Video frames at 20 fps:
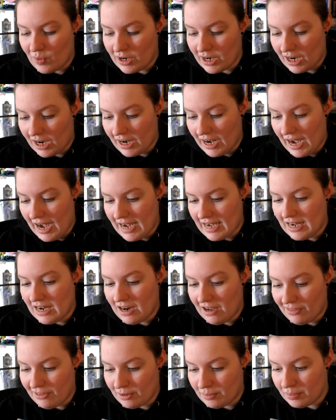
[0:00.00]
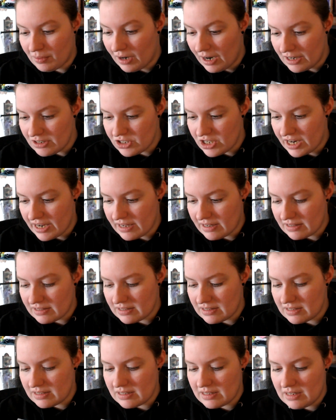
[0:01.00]
work on any other
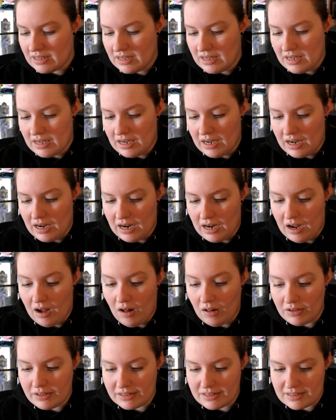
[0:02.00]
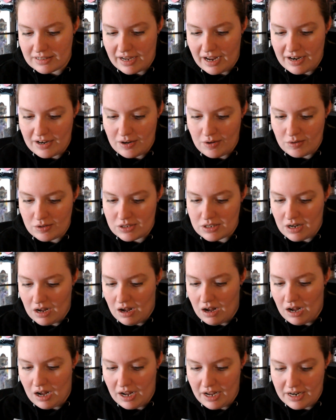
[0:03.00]
projects, all it's got notes
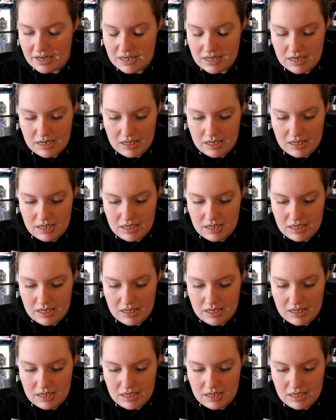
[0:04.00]
on